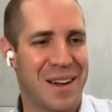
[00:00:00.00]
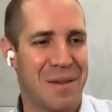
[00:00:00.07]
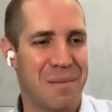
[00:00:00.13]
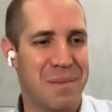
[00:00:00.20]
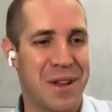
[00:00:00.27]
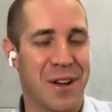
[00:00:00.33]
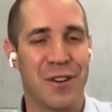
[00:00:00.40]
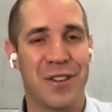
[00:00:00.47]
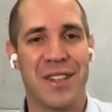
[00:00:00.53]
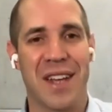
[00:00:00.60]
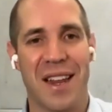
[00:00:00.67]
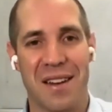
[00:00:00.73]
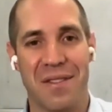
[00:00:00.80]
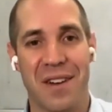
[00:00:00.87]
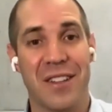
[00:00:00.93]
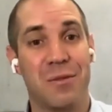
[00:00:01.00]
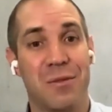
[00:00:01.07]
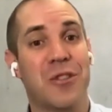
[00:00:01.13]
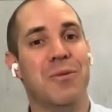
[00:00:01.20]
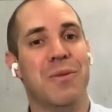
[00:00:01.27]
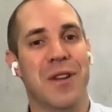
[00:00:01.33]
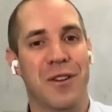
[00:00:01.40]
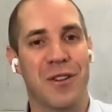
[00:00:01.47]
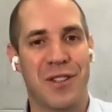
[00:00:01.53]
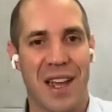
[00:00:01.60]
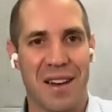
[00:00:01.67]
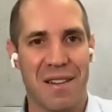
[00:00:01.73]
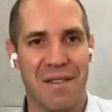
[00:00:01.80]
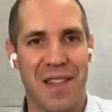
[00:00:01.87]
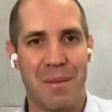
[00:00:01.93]
be understanding of us, we should be
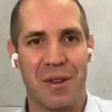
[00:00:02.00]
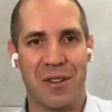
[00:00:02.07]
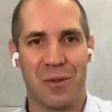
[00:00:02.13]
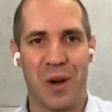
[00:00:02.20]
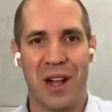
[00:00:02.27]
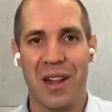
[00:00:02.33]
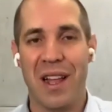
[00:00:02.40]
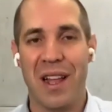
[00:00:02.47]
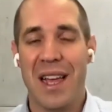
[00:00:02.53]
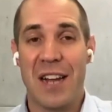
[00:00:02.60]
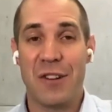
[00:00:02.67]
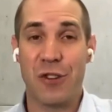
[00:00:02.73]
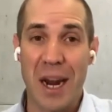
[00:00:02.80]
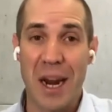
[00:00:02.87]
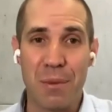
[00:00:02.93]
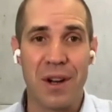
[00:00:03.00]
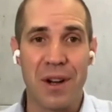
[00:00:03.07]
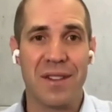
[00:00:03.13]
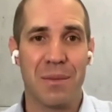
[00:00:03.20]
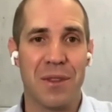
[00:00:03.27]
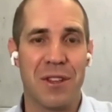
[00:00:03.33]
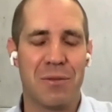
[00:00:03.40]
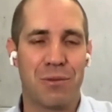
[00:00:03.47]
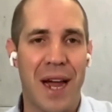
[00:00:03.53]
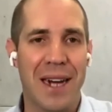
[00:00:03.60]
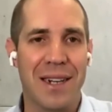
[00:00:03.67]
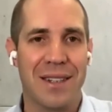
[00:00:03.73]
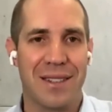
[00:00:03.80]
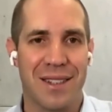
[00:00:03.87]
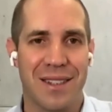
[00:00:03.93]
understanding of them as well, and try to put in some of these
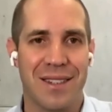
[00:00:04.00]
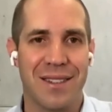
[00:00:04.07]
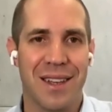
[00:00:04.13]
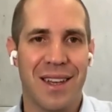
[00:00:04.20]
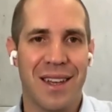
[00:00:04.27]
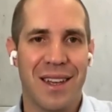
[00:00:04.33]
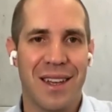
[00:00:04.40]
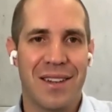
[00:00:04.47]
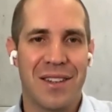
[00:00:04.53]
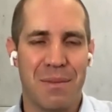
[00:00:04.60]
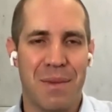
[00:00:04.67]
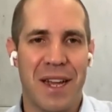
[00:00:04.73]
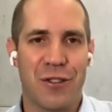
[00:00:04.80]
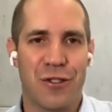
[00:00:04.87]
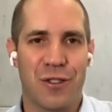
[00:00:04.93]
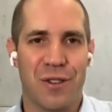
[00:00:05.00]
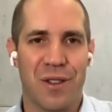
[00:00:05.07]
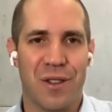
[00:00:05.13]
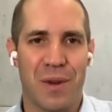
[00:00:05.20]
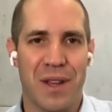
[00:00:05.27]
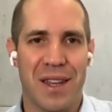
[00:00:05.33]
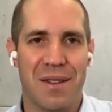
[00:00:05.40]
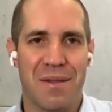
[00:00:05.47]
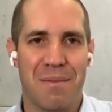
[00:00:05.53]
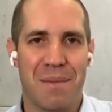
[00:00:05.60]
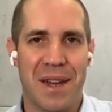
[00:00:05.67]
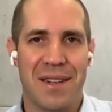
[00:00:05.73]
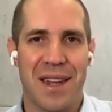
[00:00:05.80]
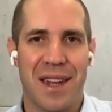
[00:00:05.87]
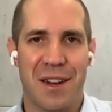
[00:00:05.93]
practices to make sure that we
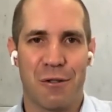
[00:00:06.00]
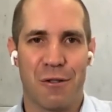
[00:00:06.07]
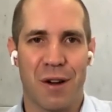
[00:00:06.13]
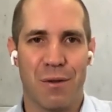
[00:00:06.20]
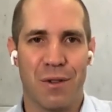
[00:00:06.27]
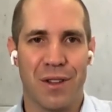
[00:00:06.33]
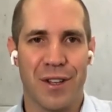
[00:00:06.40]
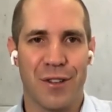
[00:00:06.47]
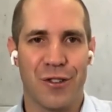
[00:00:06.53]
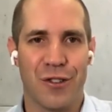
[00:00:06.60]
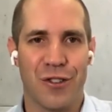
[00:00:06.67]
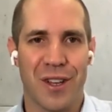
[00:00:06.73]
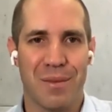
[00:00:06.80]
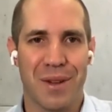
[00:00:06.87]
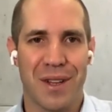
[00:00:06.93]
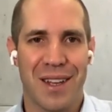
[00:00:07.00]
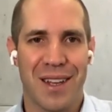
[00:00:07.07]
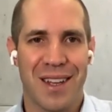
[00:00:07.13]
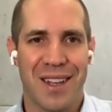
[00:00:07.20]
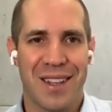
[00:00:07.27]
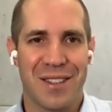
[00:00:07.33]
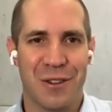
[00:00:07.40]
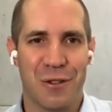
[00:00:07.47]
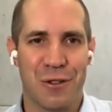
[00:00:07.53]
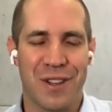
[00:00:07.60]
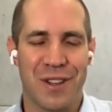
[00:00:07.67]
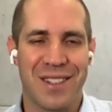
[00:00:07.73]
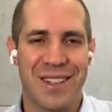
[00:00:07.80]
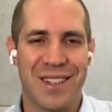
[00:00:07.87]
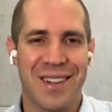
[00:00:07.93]
maintain a great relationship. So
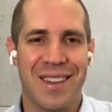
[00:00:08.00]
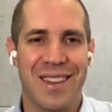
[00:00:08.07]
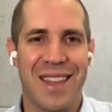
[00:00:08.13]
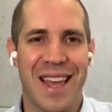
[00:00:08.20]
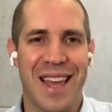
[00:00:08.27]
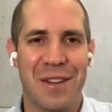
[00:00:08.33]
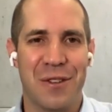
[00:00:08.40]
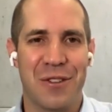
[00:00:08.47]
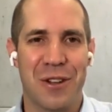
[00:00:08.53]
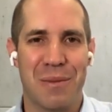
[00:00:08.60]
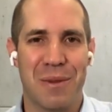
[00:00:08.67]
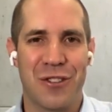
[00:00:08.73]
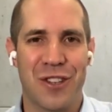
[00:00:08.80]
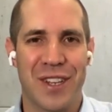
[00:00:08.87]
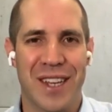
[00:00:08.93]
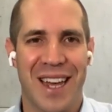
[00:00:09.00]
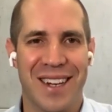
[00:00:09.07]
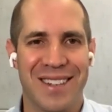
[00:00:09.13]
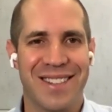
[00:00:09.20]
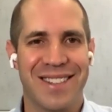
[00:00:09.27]
Kristin, thank you so much again.